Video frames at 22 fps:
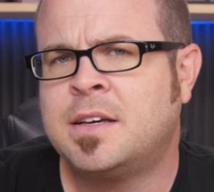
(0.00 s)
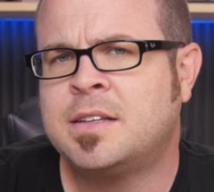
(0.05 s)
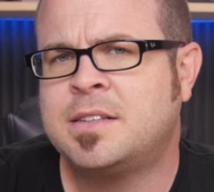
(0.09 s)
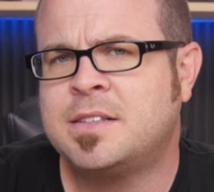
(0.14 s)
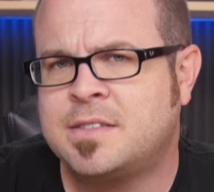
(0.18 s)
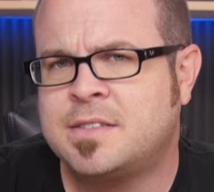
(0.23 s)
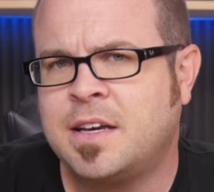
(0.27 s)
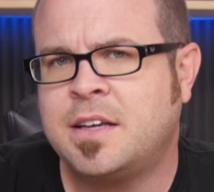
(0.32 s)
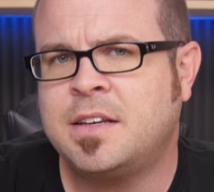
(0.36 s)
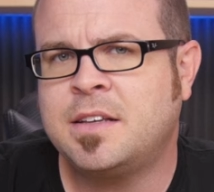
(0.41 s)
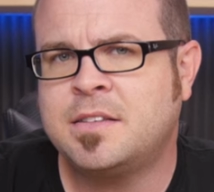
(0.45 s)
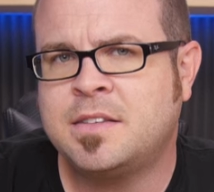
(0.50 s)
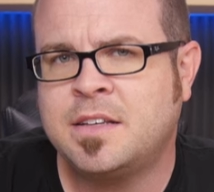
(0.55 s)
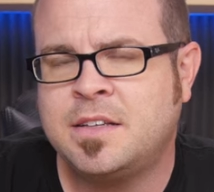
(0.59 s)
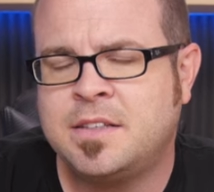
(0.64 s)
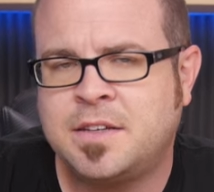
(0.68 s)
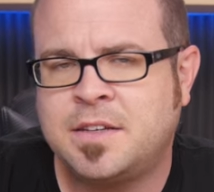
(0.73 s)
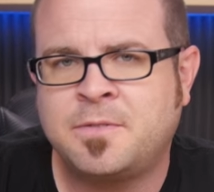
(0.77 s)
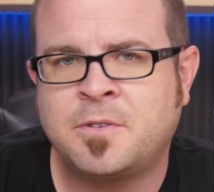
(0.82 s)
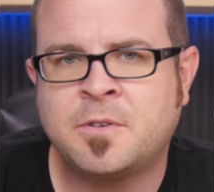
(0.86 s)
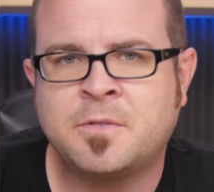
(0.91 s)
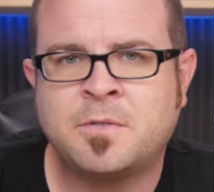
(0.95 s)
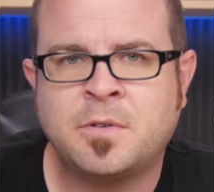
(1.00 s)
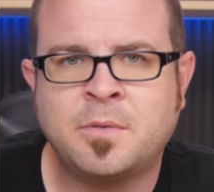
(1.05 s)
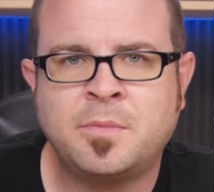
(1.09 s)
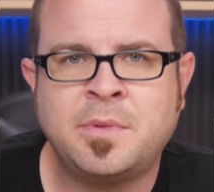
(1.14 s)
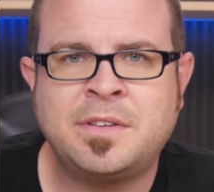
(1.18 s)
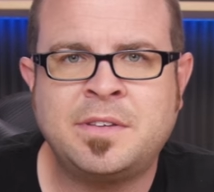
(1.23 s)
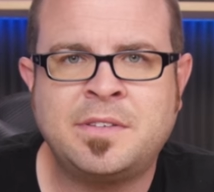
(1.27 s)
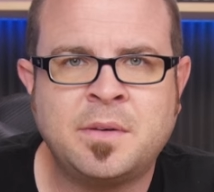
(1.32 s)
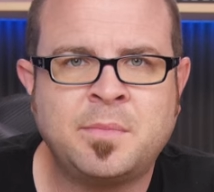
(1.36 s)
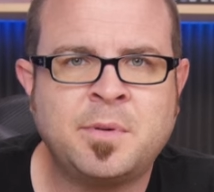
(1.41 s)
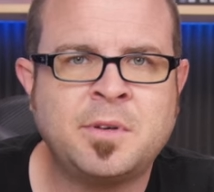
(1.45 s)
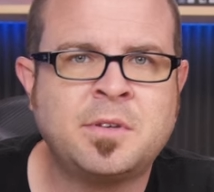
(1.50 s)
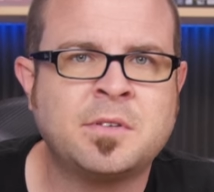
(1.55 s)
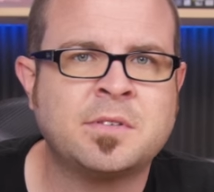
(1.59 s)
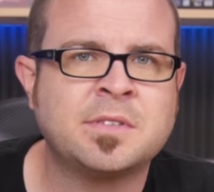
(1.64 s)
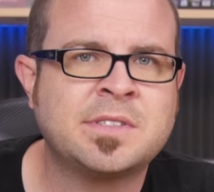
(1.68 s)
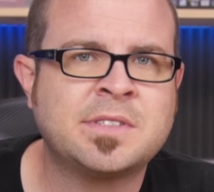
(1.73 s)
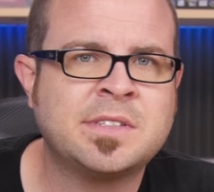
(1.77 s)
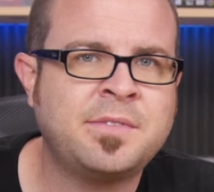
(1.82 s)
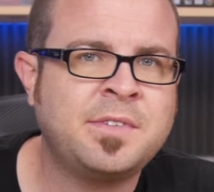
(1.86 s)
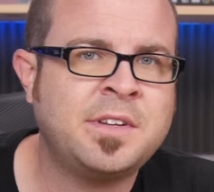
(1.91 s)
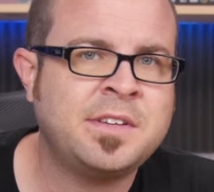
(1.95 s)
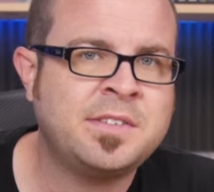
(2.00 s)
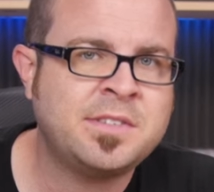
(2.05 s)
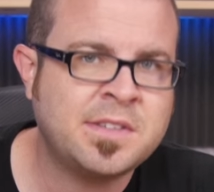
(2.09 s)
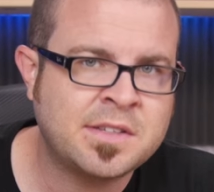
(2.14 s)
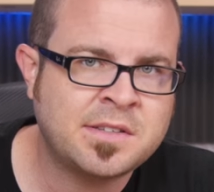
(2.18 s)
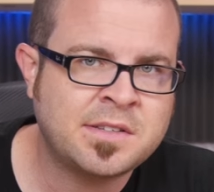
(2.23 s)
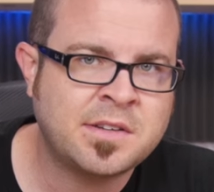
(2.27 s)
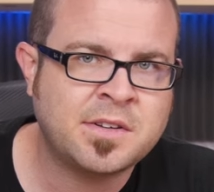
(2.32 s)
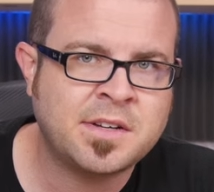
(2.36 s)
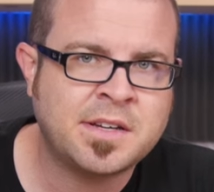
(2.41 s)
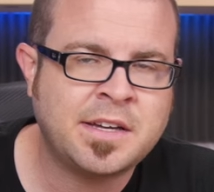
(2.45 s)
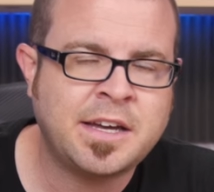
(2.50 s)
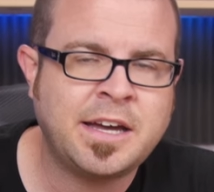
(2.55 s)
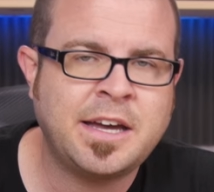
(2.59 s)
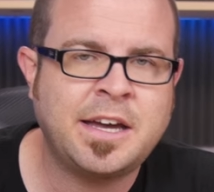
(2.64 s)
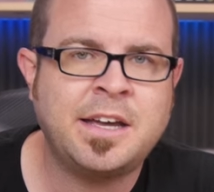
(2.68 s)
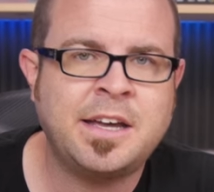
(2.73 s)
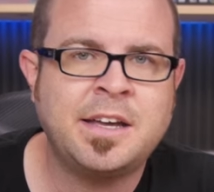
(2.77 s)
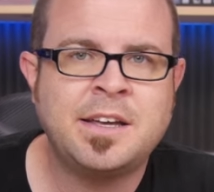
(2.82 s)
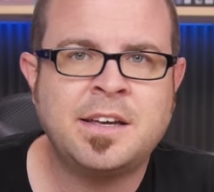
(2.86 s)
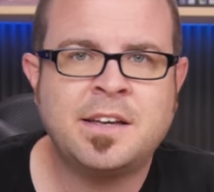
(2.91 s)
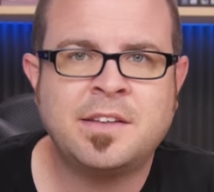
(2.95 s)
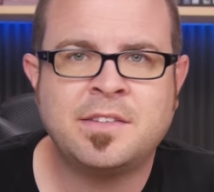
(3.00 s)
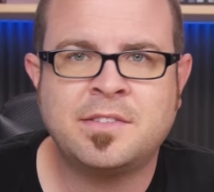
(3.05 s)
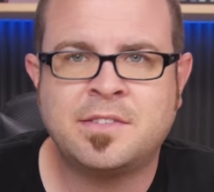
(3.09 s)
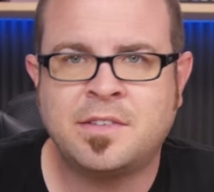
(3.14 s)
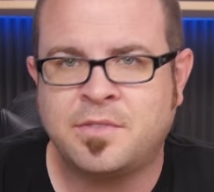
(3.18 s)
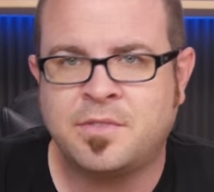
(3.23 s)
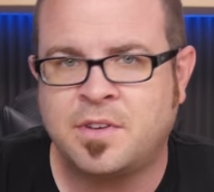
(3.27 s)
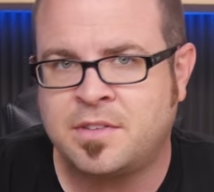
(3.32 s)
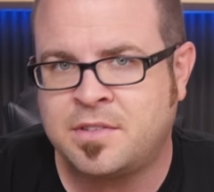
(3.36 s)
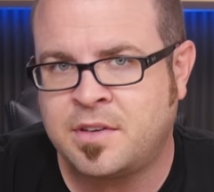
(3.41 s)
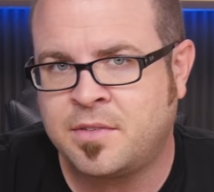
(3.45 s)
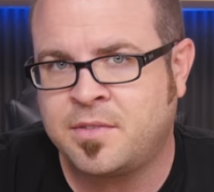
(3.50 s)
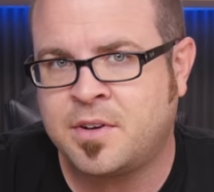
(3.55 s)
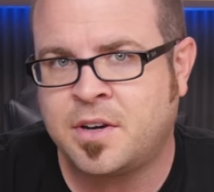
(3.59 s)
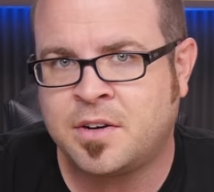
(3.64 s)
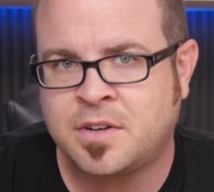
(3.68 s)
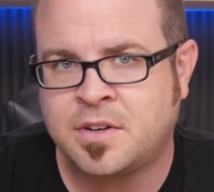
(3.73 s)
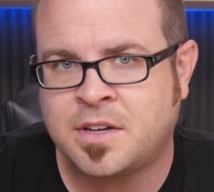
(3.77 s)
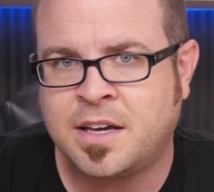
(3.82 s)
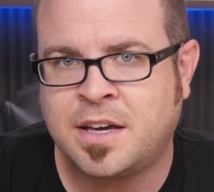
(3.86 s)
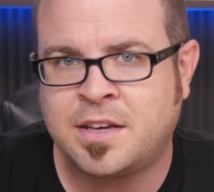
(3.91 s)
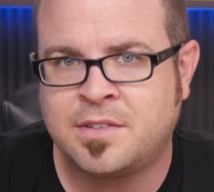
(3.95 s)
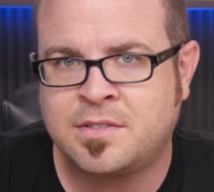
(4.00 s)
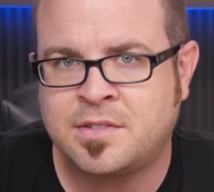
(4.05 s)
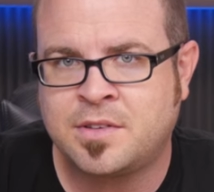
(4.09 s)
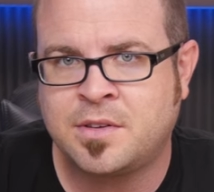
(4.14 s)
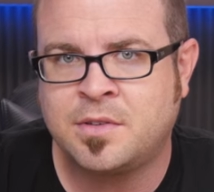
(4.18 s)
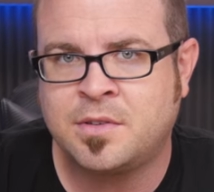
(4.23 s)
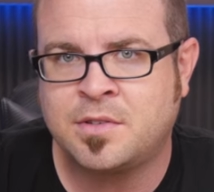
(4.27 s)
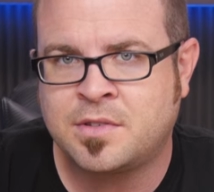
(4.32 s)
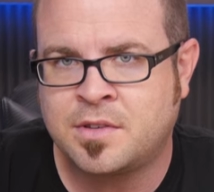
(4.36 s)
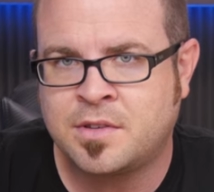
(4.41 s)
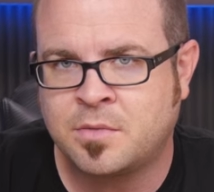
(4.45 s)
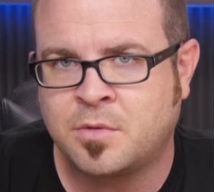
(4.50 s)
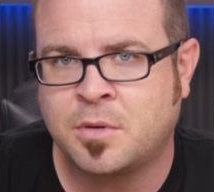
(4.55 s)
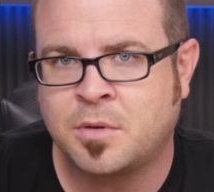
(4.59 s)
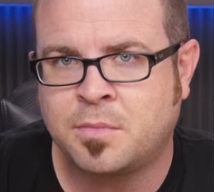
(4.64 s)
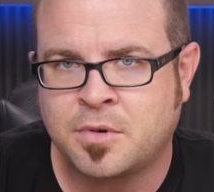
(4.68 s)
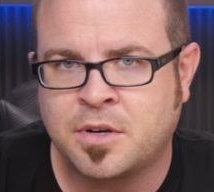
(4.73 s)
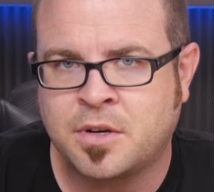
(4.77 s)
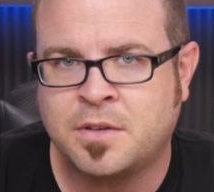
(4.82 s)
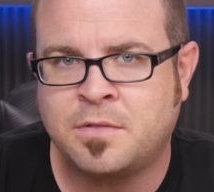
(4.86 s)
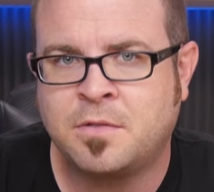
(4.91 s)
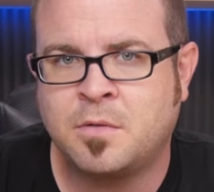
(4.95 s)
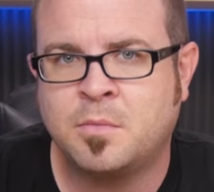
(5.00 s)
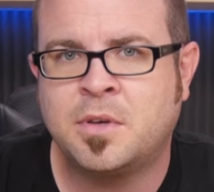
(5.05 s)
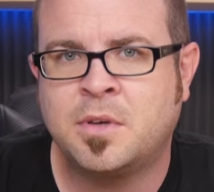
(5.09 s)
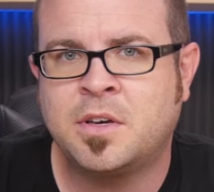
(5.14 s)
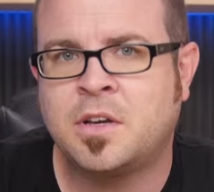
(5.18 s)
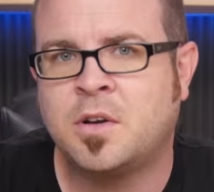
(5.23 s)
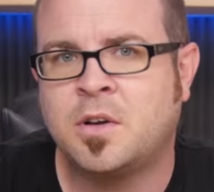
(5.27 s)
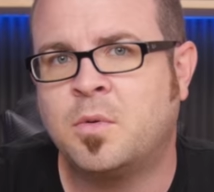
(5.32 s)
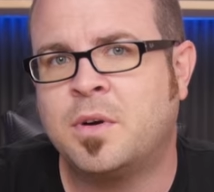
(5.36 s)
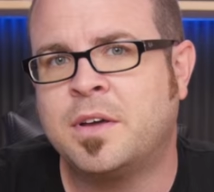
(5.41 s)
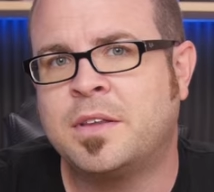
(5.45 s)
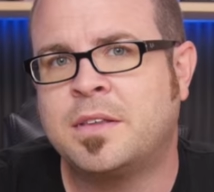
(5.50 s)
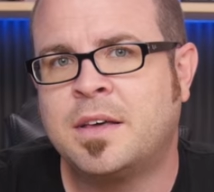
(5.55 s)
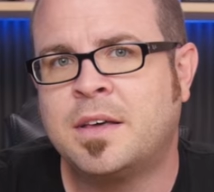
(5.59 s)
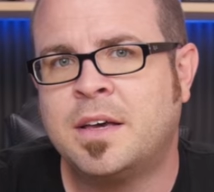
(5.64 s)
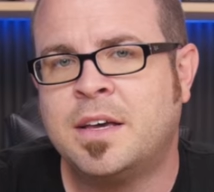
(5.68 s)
decidedly different from the typical seventy-six hundred K and seventy-seven hundred K S K Us that we're pretty familiar with.